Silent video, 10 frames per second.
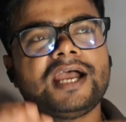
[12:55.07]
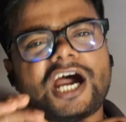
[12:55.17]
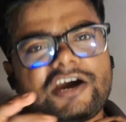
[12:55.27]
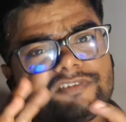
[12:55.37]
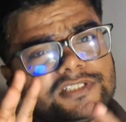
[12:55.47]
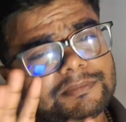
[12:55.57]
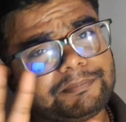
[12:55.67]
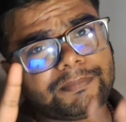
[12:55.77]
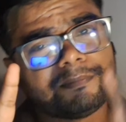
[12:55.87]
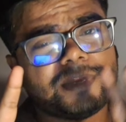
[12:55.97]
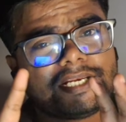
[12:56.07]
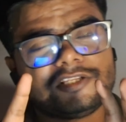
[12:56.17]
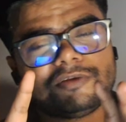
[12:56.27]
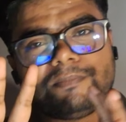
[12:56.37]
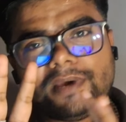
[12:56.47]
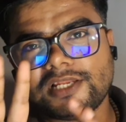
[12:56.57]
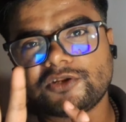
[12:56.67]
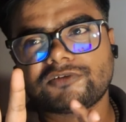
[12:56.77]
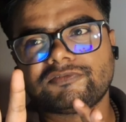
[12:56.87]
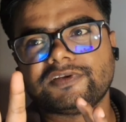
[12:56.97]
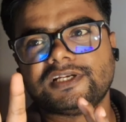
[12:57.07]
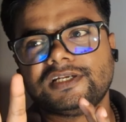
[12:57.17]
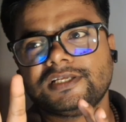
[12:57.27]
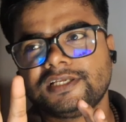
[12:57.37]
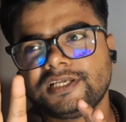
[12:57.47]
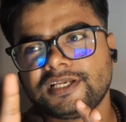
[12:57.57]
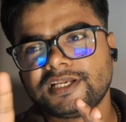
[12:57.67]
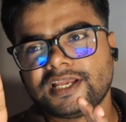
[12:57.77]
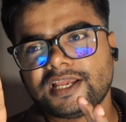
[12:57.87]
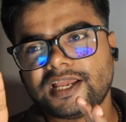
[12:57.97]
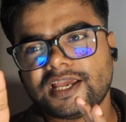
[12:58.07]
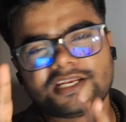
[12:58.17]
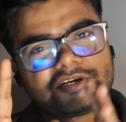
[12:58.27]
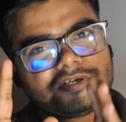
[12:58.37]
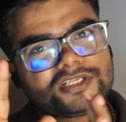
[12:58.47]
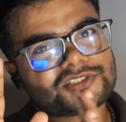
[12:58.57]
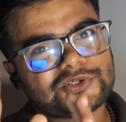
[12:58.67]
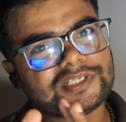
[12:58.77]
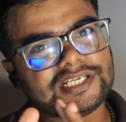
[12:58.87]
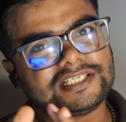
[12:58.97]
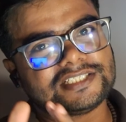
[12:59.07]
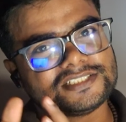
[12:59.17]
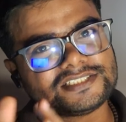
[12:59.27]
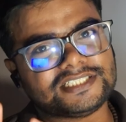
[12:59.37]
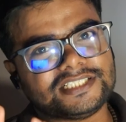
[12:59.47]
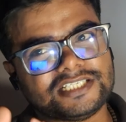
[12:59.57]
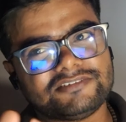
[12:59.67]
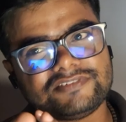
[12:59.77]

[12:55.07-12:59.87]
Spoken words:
After the Battle of Pelennor failed, Aragorn does not enter the city. He